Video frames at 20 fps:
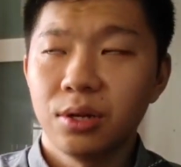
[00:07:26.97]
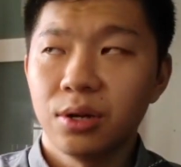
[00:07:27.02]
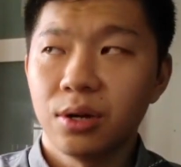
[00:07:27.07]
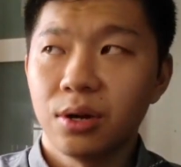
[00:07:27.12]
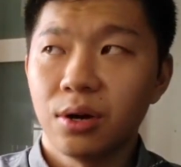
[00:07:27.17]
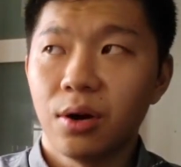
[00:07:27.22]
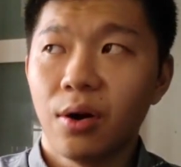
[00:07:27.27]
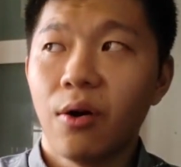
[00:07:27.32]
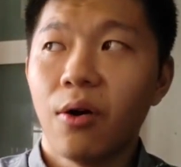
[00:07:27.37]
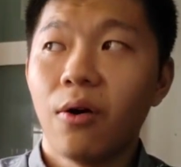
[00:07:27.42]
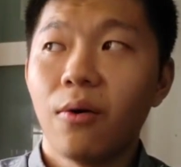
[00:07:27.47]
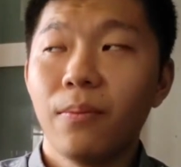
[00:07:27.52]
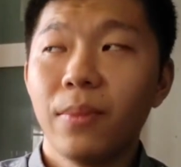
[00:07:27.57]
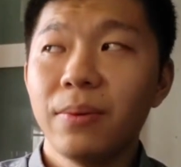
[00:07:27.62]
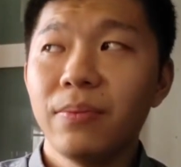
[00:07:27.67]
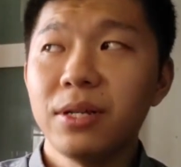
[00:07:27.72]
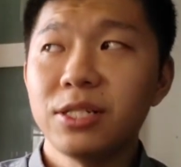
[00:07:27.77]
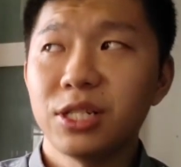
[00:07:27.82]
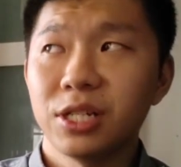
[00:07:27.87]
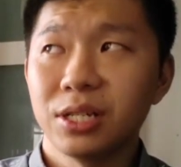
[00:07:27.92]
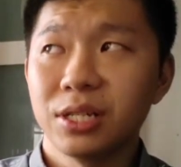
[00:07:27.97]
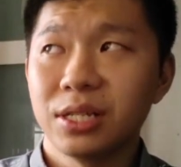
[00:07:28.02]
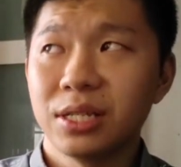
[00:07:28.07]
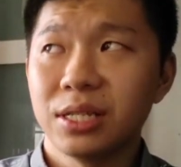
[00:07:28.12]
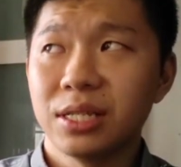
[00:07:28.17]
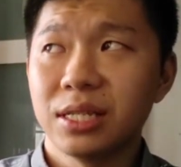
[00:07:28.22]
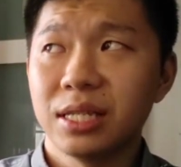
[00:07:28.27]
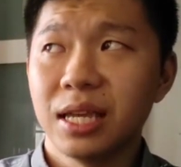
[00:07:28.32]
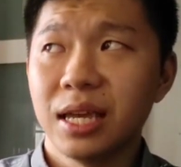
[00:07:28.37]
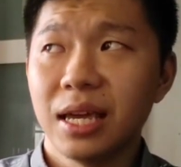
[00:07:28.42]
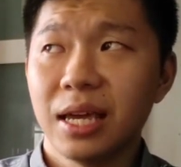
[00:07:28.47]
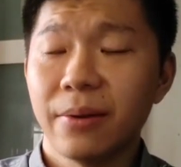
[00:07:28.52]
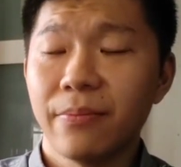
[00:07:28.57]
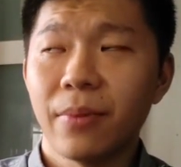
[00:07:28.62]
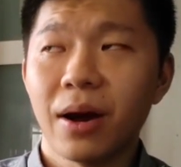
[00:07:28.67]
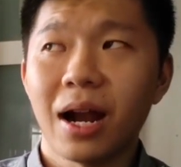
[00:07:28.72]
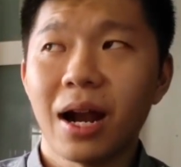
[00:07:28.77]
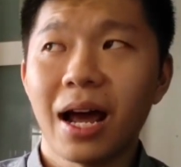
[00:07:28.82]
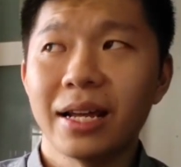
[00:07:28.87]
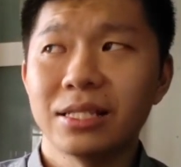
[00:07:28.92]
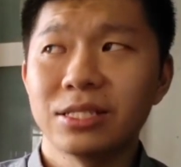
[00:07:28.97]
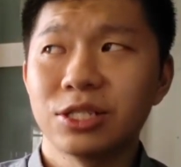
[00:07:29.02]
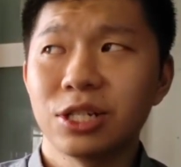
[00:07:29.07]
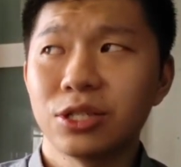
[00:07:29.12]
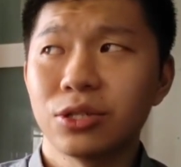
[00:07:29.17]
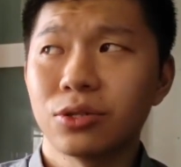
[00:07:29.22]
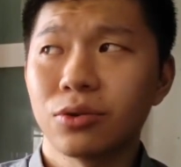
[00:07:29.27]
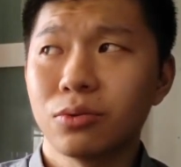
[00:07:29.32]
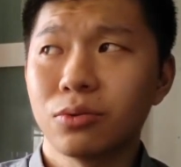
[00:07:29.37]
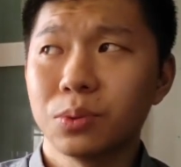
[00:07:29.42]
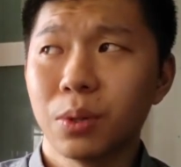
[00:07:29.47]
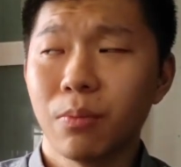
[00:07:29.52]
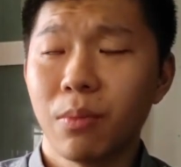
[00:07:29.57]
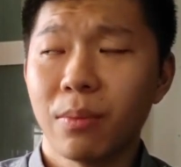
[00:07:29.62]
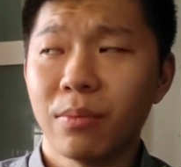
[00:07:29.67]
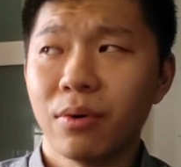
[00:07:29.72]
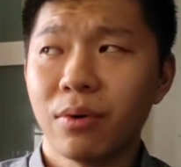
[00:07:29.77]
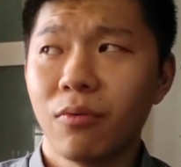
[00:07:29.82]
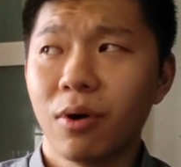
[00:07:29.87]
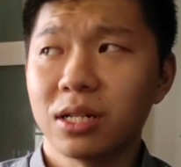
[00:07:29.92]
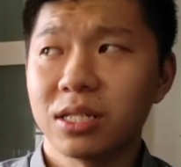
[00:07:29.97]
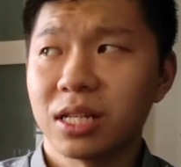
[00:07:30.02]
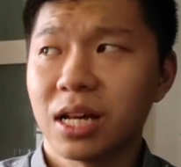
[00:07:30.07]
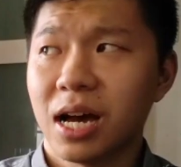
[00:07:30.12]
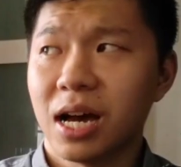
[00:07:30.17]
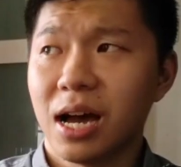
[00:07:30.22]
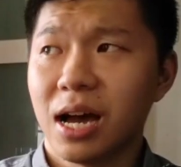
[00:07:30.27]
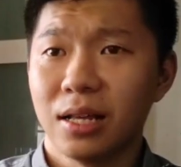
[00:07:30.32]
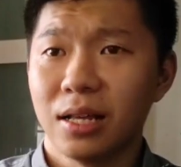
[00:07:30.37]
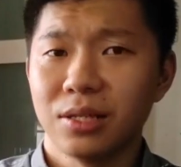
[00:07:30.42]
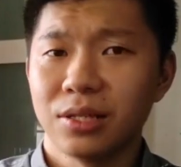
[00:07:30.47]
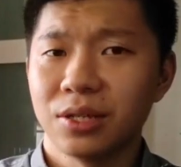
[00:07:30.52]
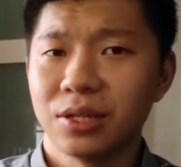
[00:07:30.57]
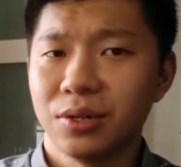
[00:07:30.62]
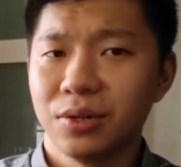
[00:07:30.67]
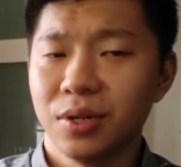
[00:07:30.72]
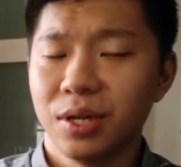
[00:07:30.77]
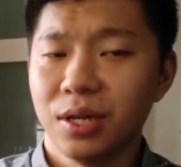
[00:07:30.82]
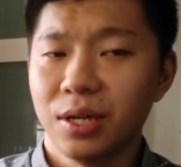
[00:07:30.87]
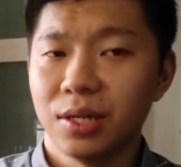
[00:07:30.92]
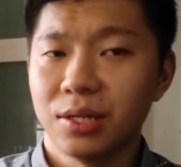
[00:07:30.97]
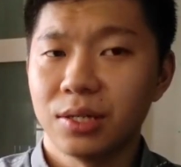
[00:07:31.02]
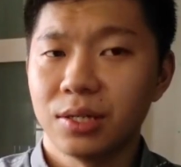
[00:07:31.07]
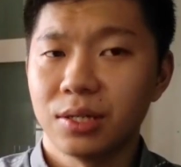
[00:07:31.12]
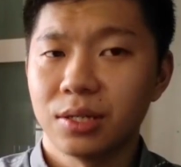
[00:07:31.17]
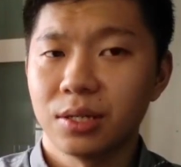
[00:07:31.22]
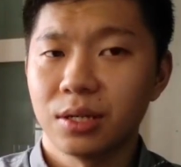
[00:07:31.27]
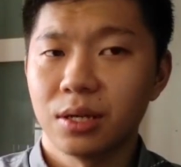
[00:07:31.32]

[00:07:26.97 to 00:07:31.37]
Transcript: or maybe she did, but I just don't remember what the answer is.